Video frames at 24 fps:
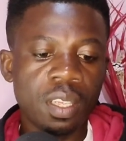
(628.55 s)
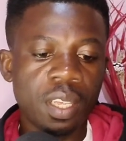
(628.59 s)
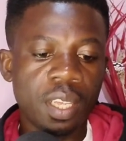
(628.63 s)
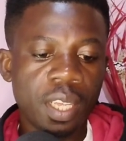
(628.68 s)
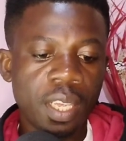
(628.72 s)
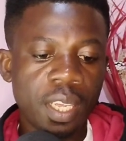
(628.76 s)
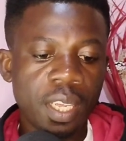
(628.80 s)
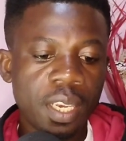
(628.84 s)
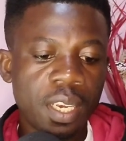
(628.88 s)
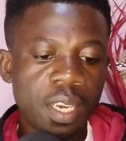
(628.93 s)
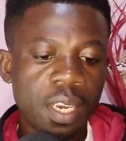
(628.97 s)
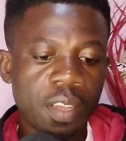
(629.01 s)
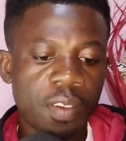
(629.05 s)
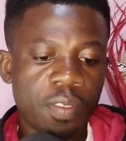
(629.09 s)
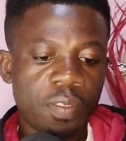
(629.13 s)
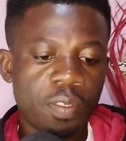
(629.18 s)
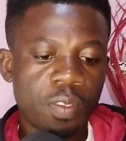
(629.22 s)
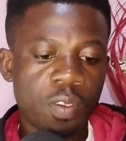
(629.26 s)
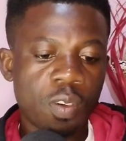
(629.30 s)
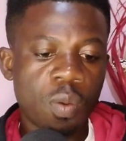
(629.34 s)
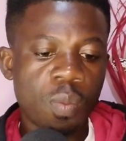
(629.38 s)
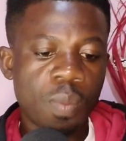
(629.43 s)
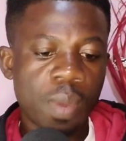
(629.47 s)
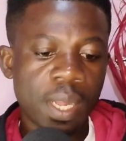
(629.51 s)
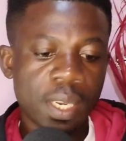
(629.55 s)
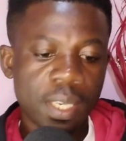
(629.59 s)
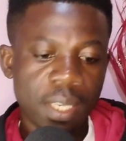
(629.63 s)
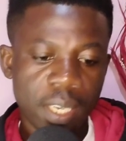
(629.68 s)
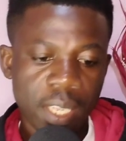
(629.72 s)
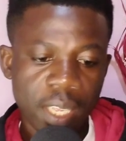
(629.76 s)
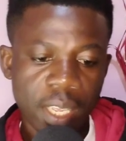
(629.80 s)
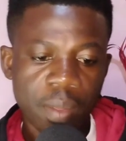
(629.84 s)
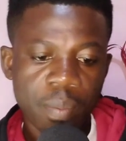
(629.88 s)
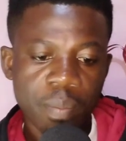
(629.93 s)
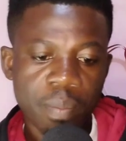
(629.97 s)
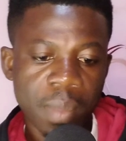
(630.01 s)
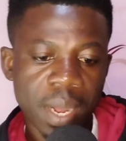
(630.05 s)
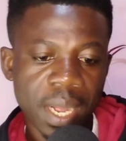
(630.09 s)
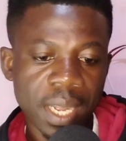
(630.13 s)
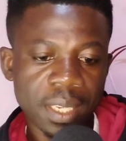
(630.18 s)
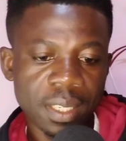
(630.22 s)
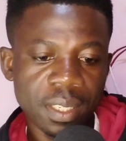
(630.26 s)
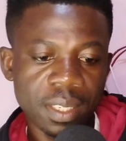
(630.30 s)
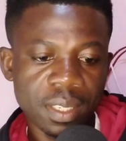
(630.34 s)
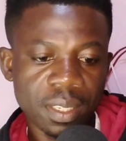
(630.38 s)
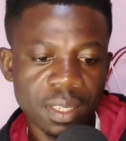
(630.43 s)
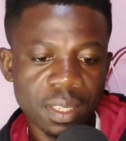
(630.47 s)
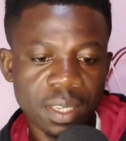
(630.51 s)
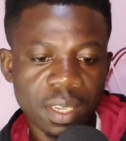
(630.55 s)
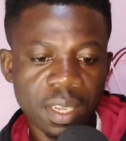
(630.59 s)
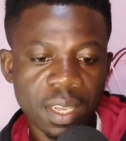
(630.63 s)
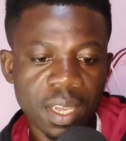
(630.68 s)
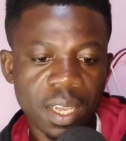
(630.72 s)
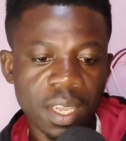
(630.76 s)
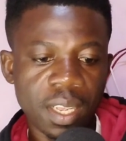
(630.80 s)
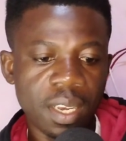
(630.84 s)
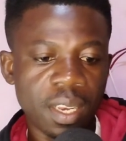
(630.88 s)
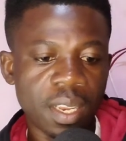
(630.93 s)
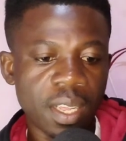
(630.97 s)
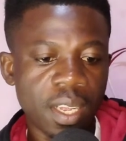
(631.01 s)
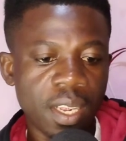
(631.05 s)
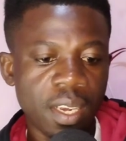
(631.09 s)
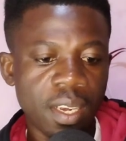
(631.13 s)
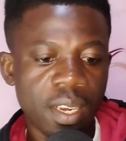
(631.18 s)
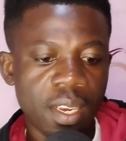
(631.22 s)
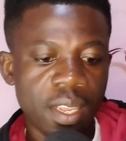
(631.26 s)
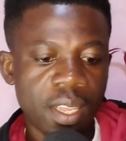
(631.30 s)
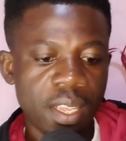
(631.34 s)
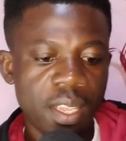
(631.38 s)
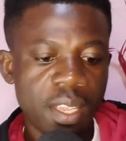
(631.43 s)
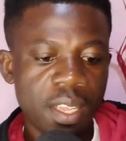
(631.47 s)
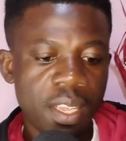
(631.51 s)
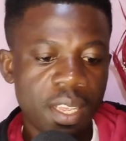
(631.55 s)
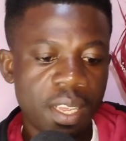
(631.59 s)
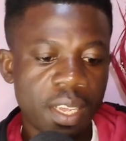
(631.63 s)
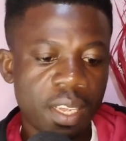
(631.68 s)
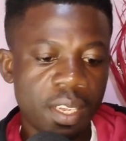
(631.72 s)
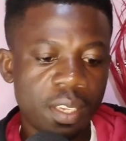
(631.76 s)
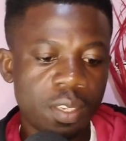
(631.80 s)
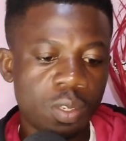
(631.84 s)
in the former day, month, and then the year.